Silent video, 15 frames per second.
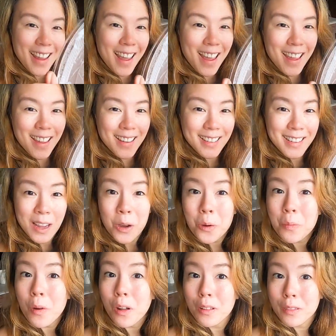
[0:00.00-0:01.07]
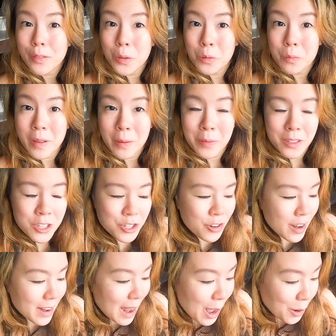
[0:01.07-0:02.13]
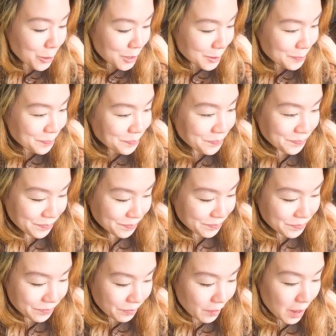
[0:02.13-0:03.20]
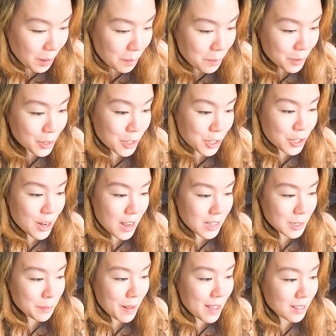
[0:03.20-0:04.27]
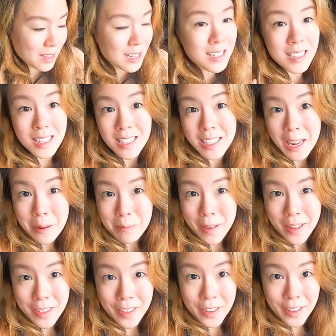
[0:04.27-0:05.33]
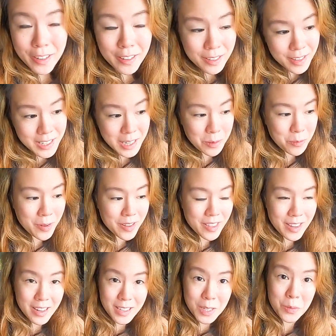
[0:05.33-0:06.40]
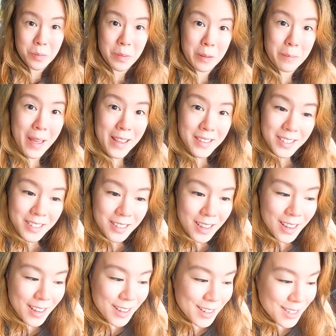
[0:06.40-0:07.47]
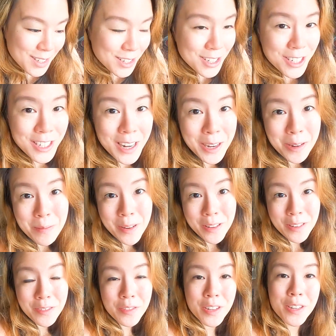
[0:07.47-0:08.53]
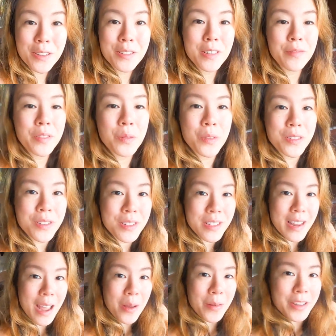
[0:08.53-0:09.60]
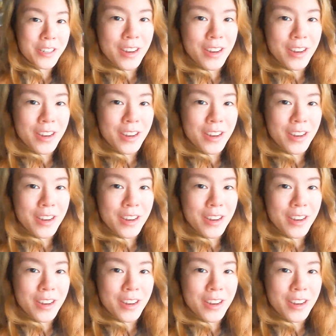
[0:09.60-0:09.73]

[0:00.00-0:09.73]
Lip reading: And I hope all of you will be able to try it out. I'm gonna transplant these the same method, the same way that I did with my basil. So just check out my other videos if you want to see how I